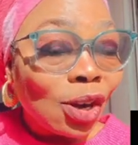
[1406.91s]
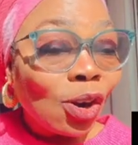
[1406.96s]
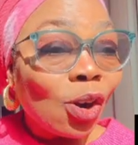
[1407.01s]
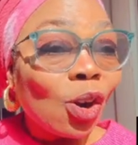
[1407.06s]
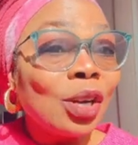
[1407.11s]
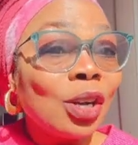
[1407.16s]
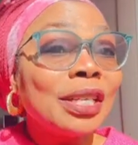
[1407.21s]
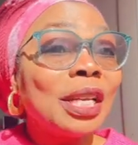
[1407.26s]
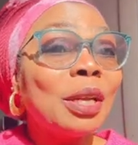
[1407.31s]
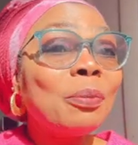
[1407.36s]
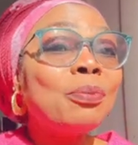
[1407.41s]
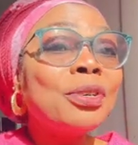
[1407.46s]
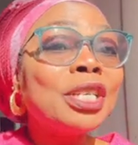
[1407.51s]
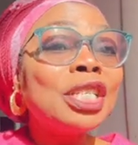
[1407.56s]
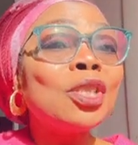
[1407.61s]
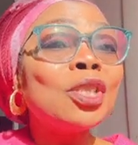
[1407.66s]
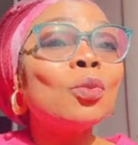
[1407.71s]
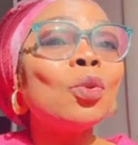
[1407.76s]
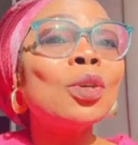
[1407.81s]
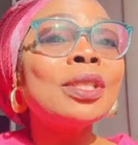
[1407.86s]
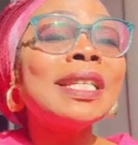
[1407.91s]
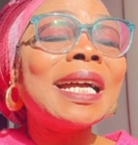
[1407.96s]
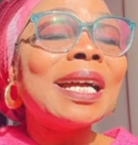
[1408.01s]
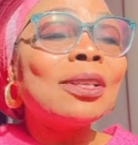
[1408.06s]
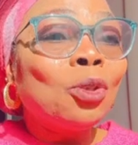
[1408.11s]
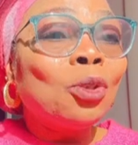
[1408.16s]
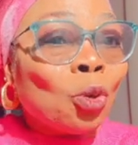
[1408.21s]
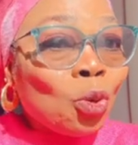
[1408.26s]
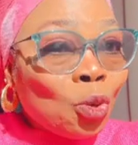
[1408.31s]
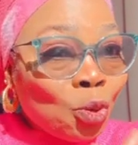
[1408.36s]
All they preached was
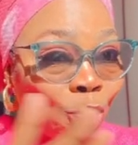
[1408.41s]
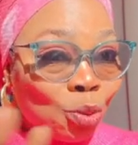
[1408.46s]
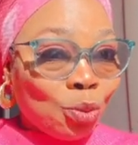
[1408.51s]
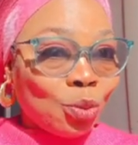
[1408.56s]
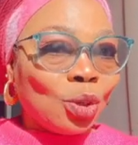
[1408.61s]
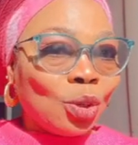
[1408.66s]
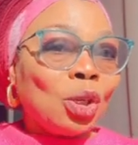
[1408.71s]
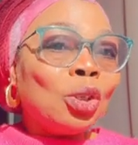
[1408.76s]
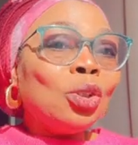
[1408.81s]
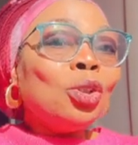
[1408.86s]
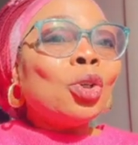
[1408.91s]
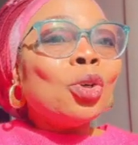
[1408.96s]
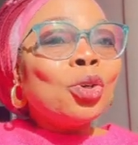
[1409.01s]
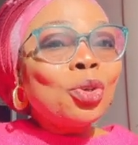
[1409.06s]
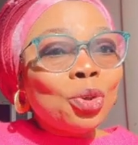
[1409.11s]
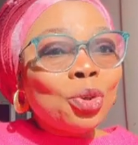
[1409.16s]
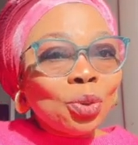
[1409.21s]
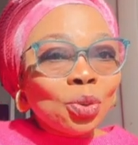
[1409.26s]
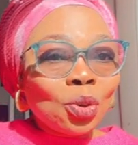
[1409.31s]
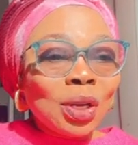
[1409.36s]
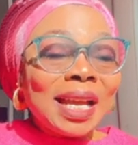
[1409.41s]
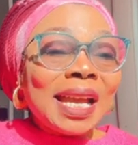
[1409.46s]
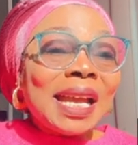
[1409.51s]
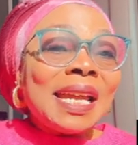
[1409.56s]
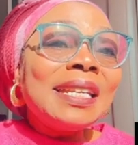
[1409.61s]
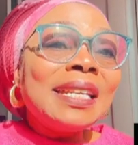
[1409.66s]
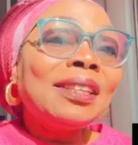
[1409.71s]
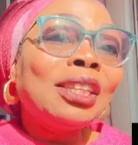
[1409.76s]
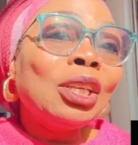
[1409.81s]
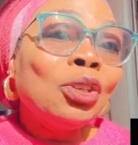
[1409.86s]
that don't do.
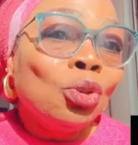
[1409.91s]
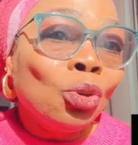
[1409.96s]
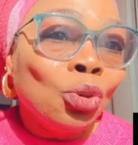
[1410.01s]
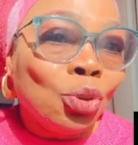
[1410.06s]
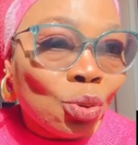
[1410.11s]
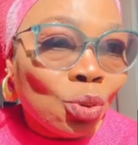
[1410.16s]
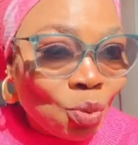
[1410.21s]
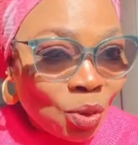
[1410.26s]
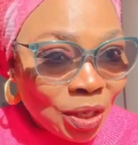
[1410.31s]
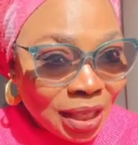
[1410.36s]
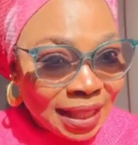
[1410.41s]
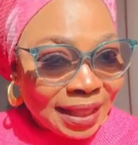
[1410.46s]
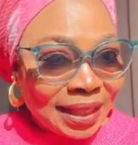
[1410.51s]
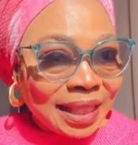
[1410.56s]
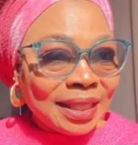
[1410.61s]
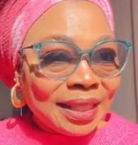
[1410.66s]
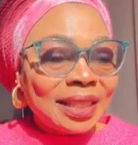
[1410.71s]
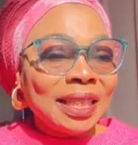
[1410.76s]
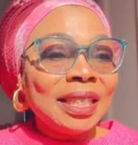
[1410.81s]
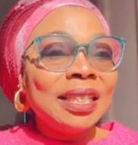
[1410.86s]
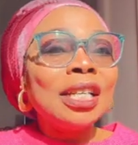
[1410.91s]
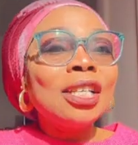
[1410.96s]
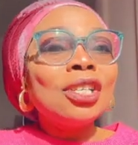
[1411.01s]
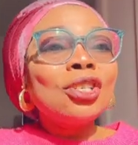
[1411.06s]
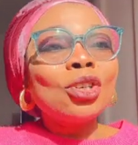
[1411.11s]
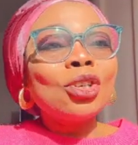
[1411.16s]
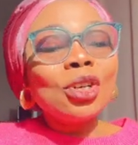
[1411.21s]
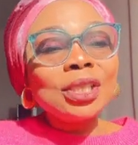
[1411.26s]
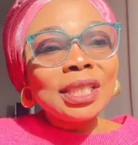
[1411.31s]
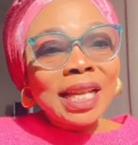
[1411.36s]
Anything you do is a sin.
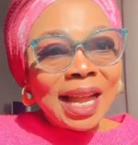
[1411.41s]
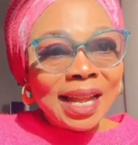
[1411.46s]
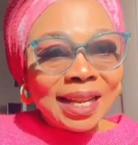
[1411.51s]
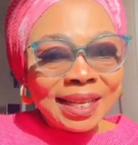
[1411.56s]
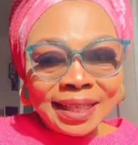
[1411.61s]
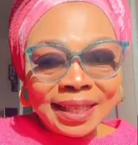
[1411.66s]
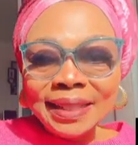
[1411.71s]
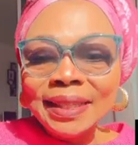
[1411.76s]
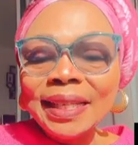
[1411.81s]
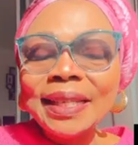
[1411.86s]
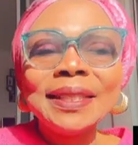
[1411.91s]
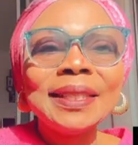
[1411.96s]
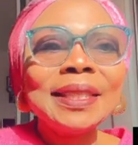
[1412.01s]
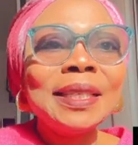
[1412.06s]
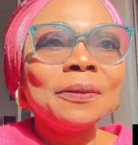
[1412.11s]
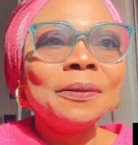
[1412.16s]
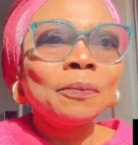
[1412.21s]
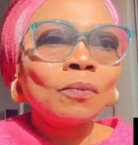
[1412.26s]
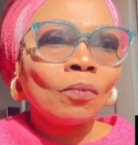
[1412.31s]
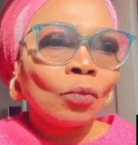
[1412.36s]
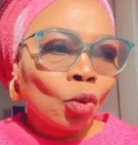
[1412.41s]
Trouser is a sin.